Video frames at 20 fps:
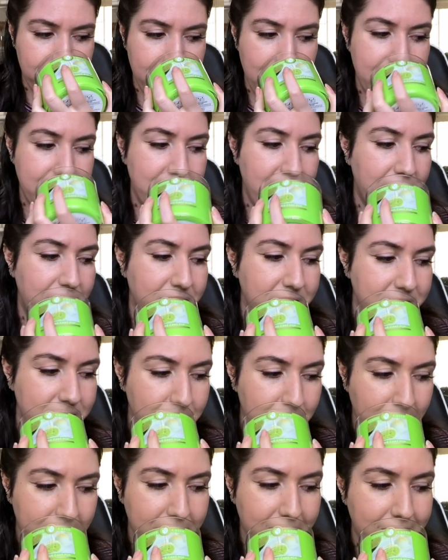I definitely
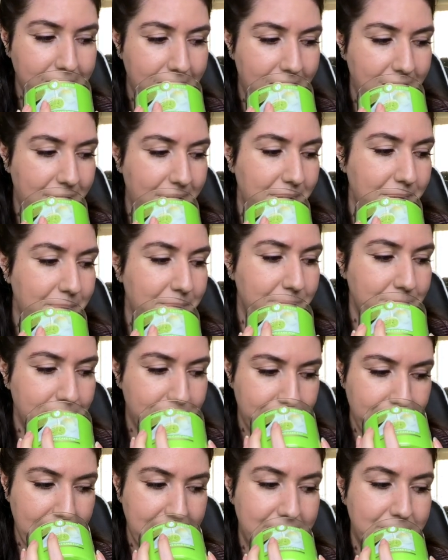smell the
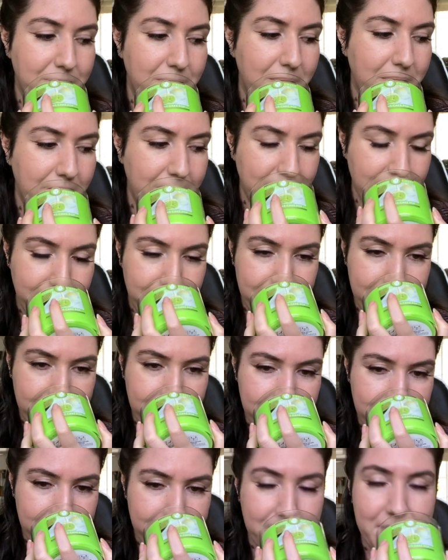lime. I smell...
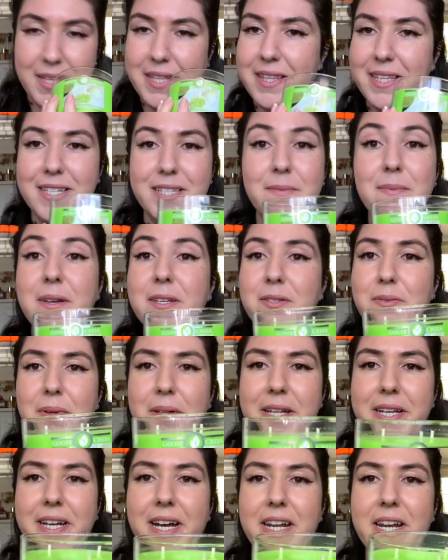This smells
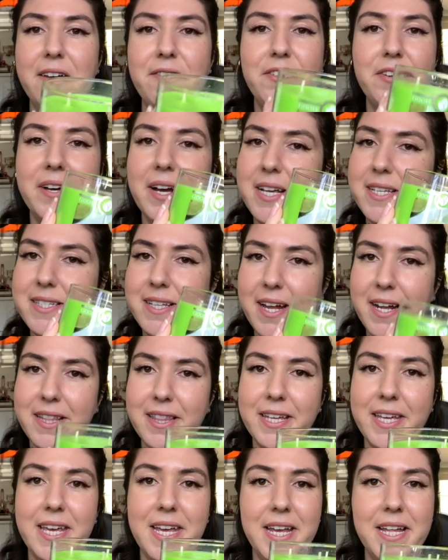really good. If you guys like
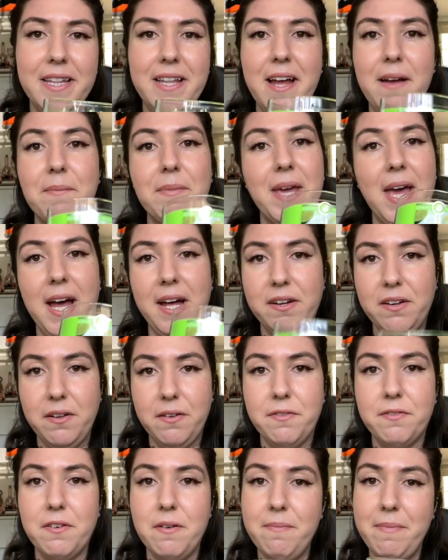the key lime candle
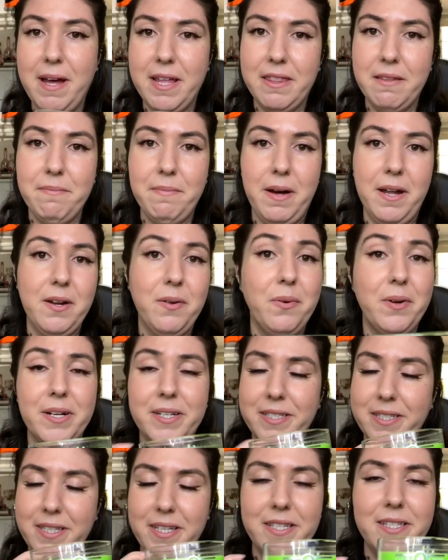from Bath and Body
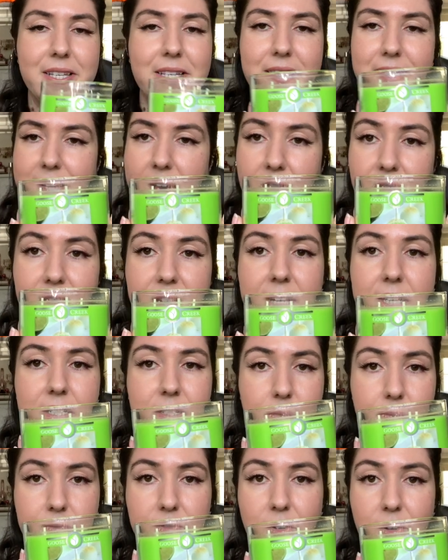Works, this is definitely a
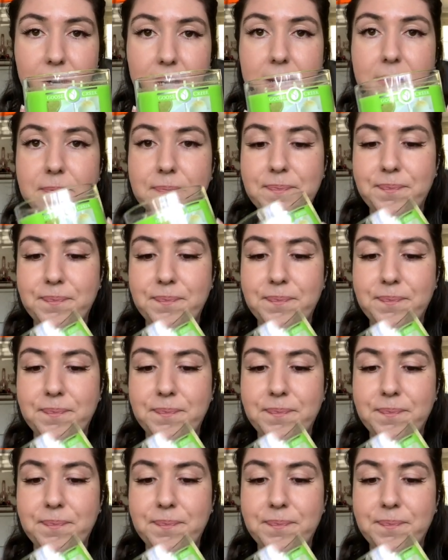dupe for it.